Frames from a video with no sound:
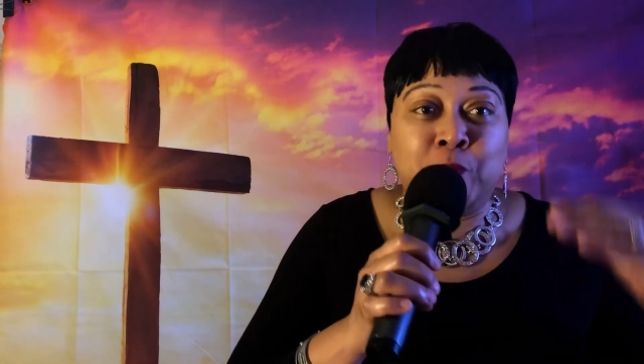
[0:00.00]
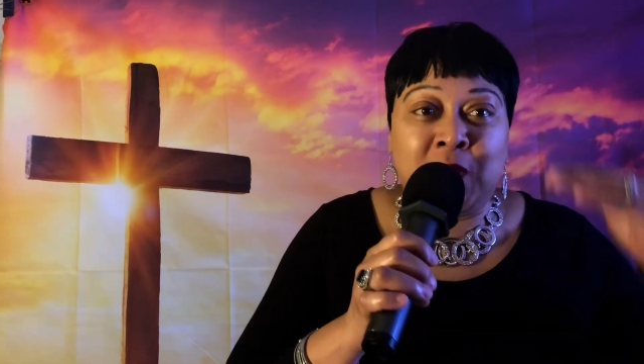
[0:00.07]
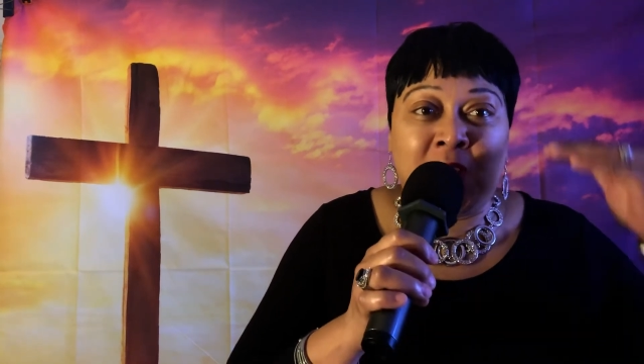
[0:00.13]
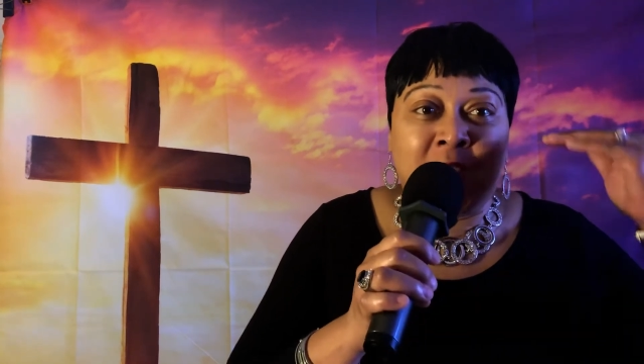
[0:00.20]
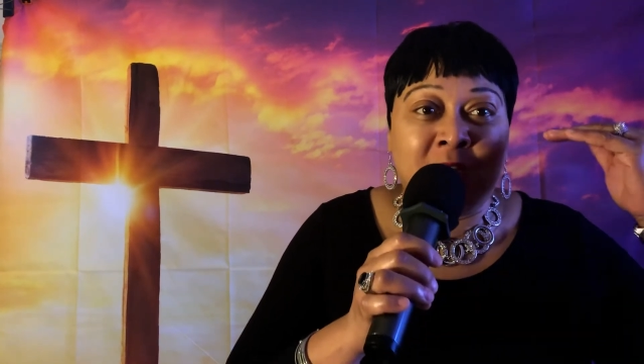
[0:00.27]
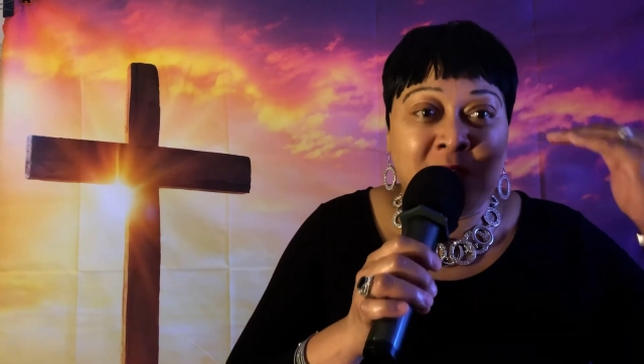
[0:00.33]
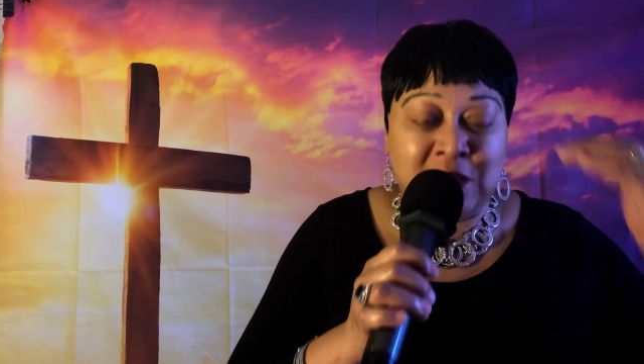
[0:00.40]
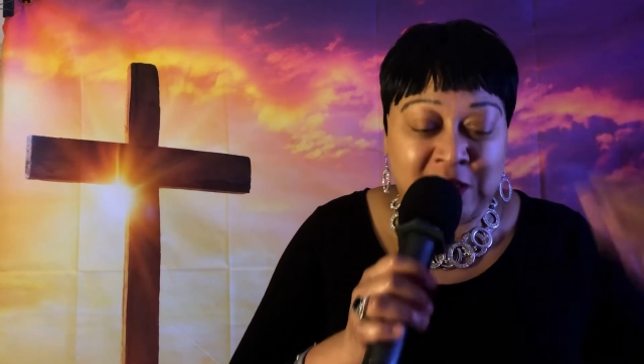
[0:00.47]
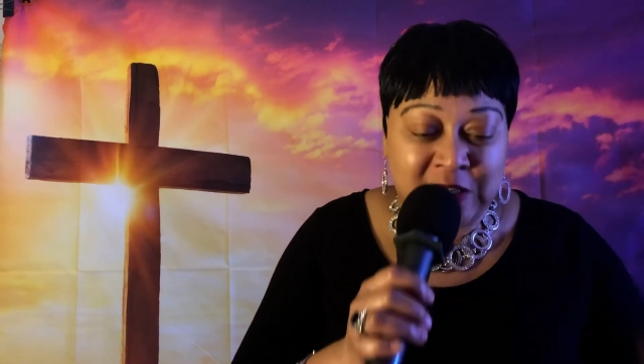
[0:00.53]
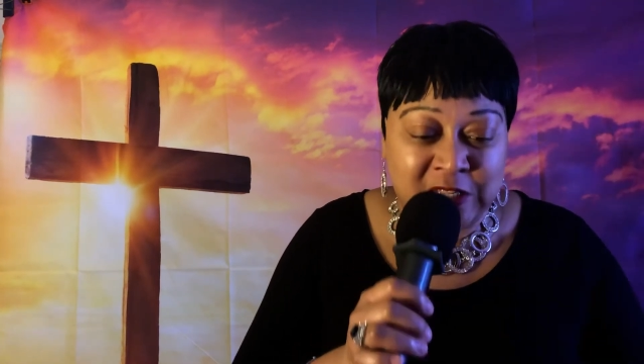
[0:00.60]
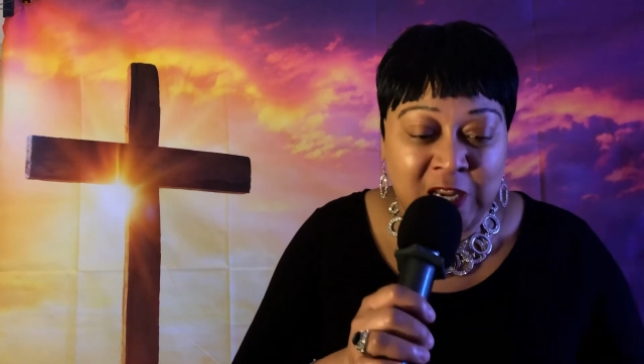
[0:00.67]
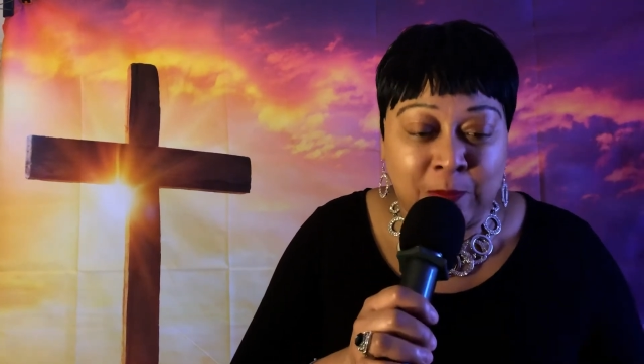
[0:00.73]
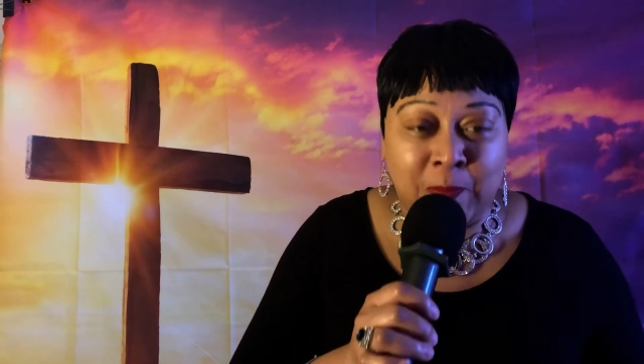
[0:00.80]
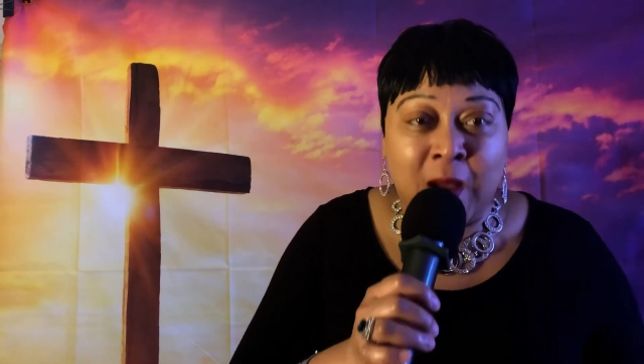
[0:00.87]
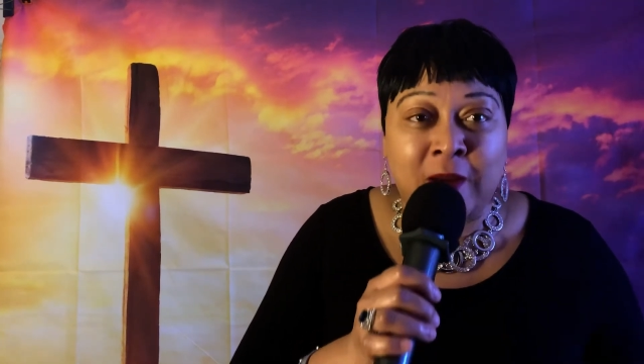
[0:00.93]
begin to
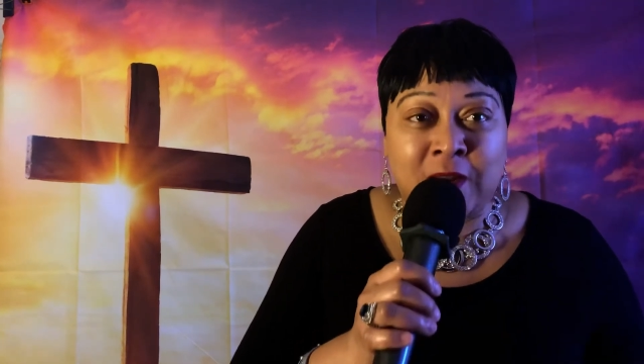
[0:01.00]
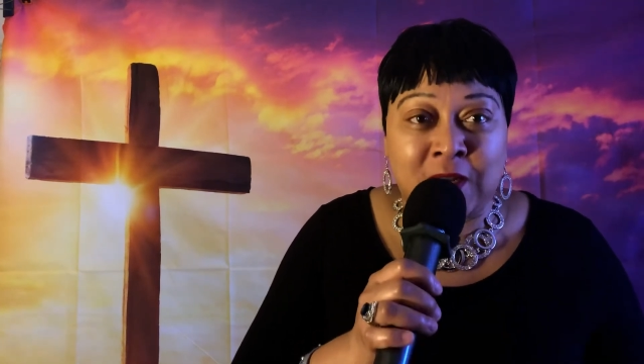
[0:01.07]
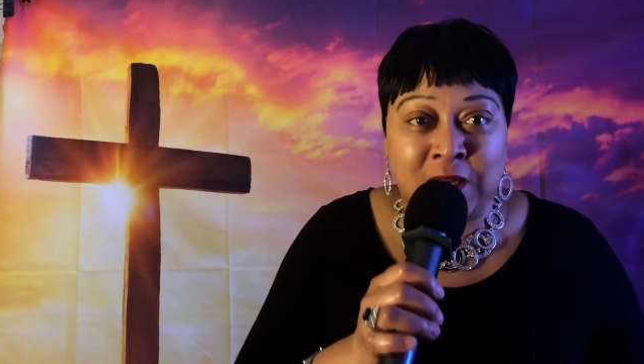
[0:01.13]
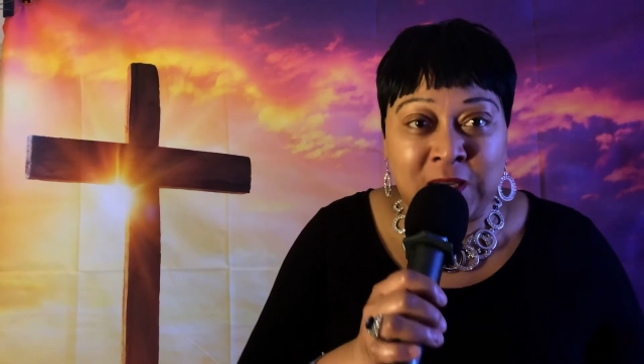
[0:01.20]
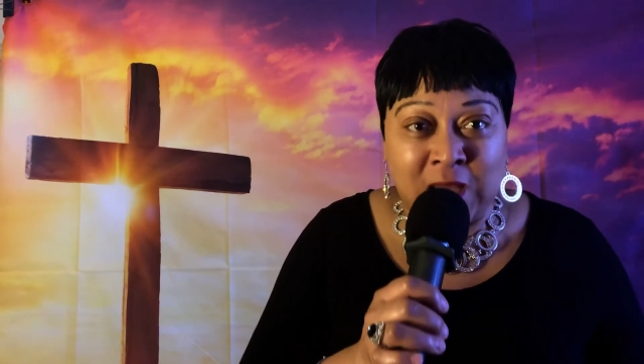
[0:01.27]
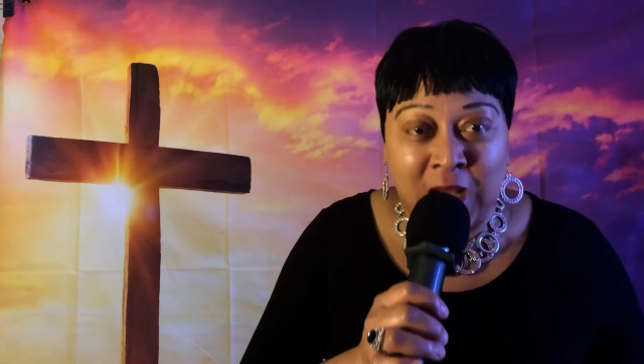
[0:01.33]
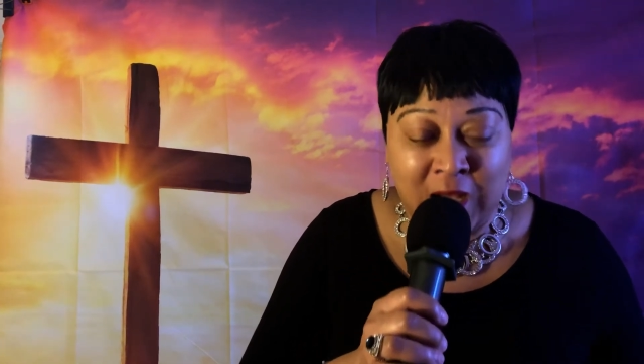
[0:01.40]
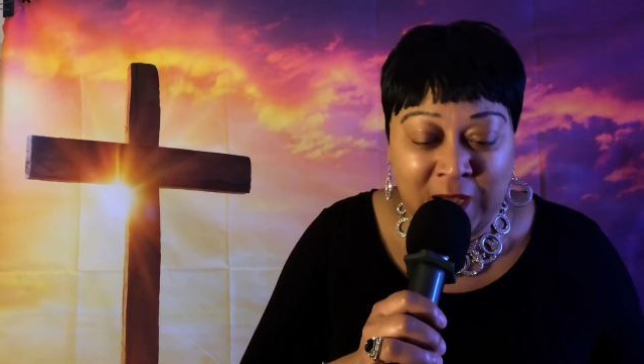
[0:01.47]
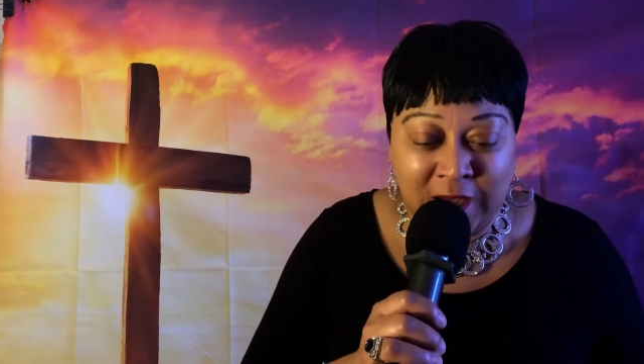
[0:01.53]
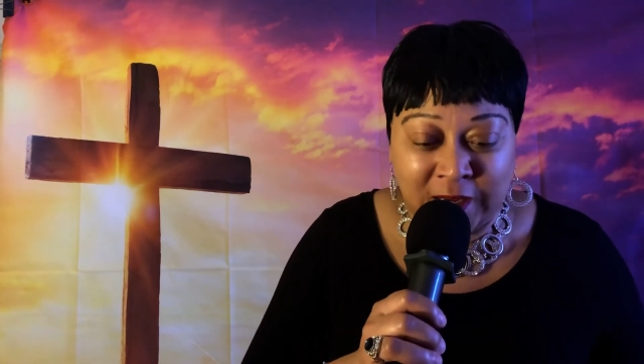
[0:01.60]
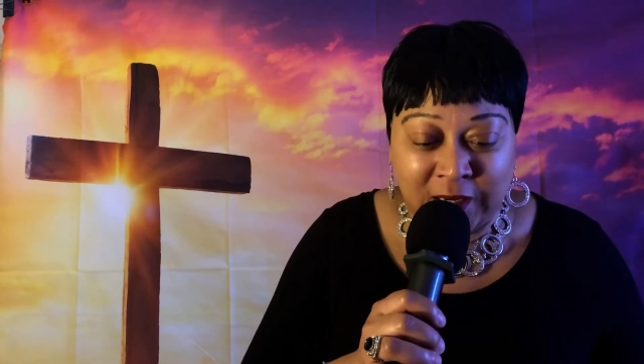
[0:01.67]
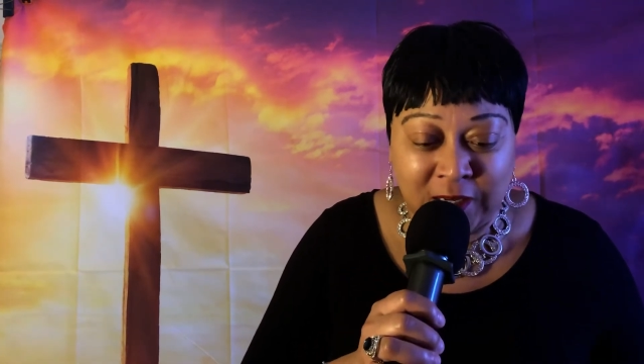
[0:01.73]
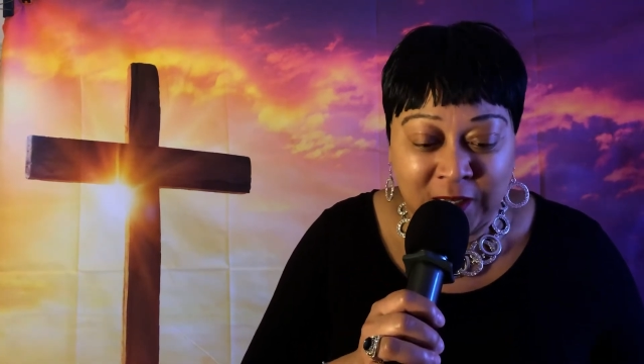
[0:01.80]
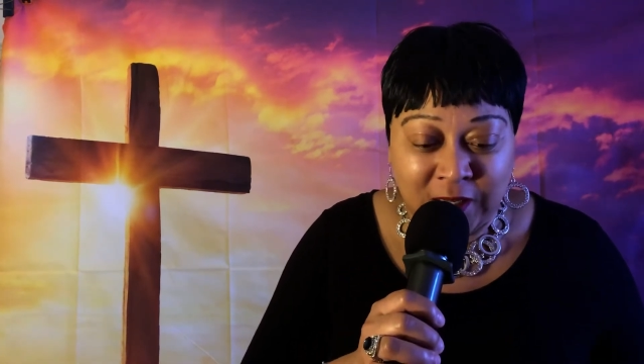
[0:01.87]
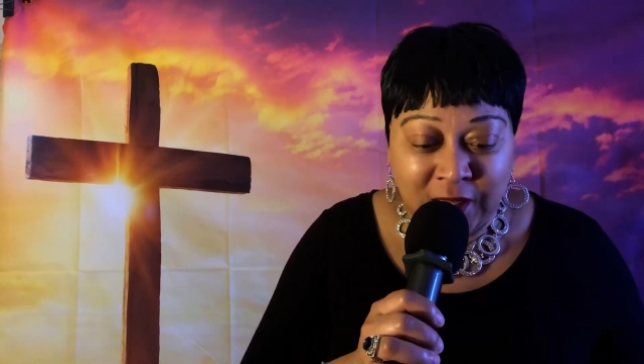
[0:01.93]
step out in God,